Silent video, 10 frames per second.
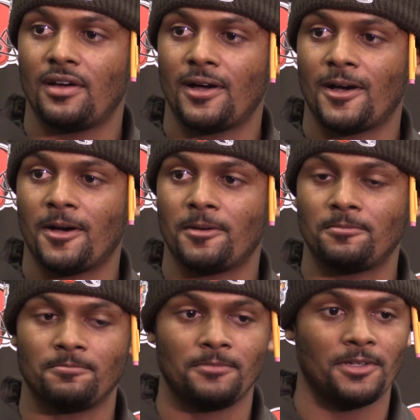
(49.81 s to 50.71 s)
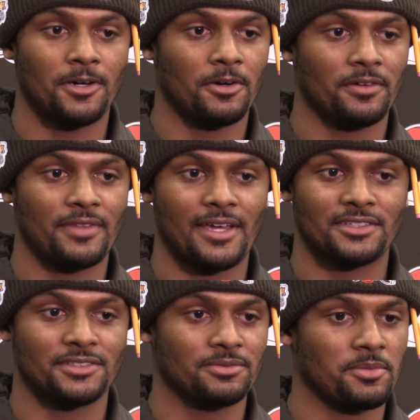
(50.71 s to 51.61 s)
You know, if
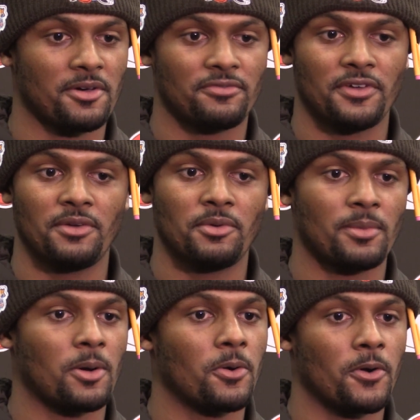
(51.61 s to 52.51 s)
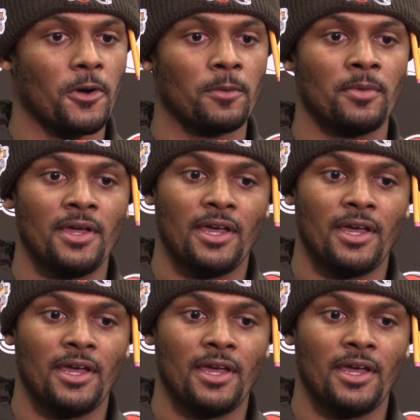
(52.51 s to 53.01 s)
that's with my feet, with my arm,